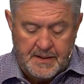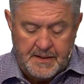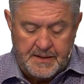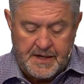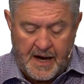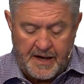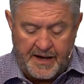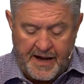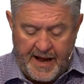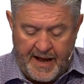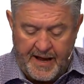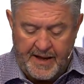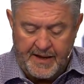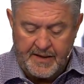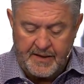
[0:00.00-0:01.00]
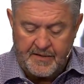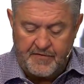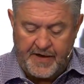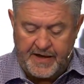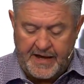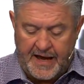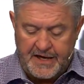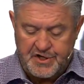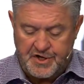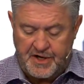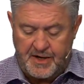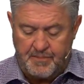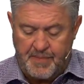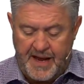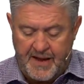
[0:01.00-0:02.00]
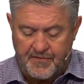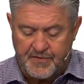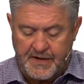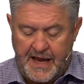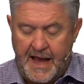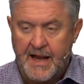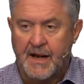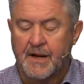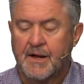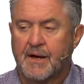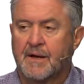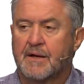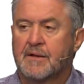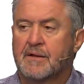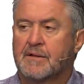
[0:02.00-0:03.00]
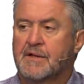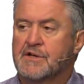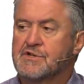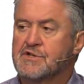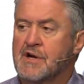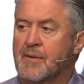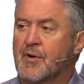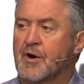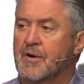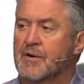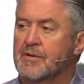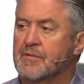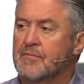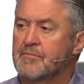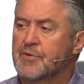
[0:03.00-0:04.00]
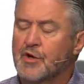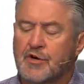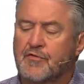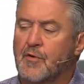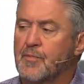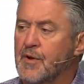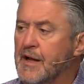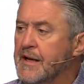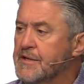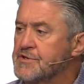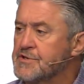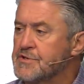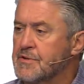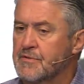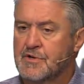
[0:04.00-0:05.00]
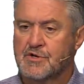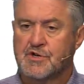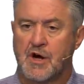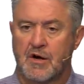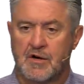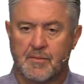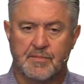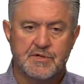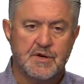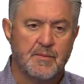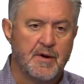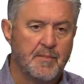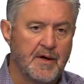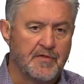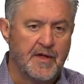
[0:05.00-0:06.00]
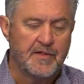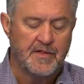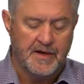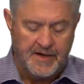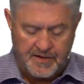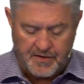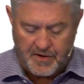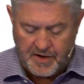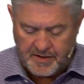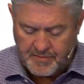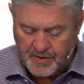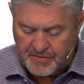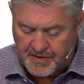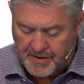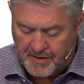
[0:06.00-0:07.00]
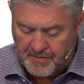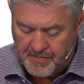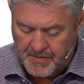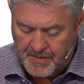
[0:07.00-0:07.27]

Don and I vacationed in Banff, Canada this summer. Beautiful place. We were just talking to somebody about that did their honeymoon there.